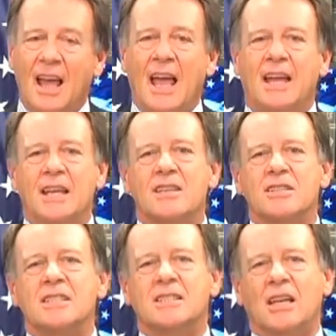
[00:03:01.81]
And
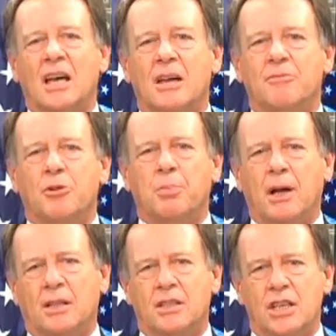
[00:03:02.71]
isn't it time for
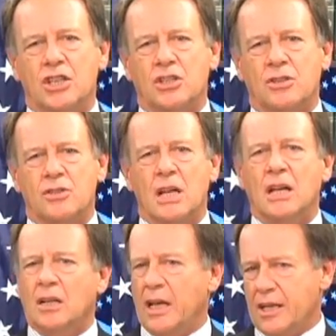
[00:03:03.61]
politicians
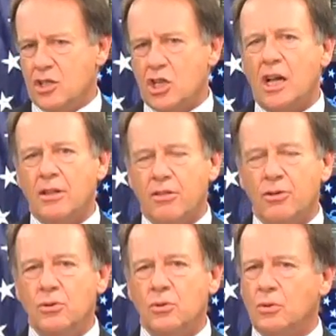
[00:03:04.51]
like John
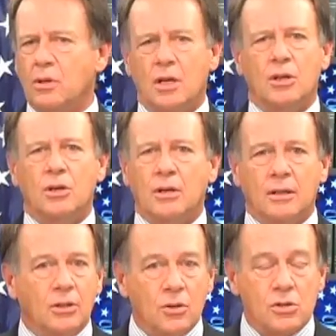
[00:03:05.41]
Thune,
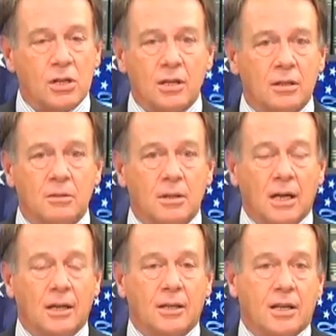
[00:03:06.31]
who's a,
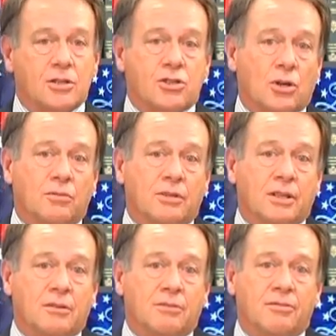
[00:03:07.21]
a
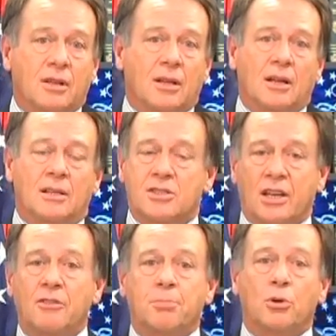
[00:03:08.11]
conservative,
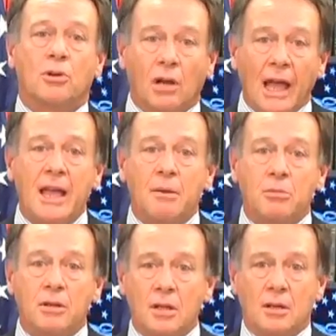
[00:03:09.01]
self
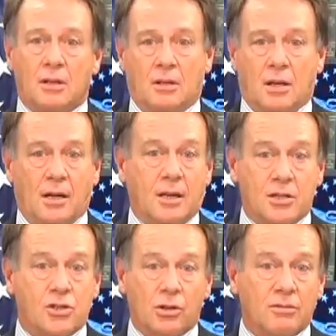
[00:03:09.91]
proclaimed uh,
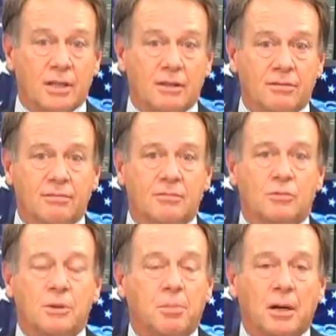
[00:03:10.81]
conservative,
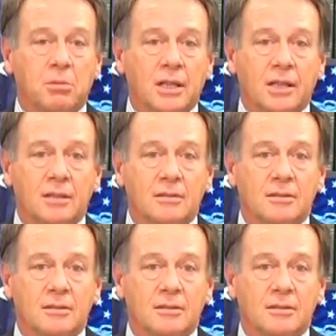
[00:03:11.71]
Republican,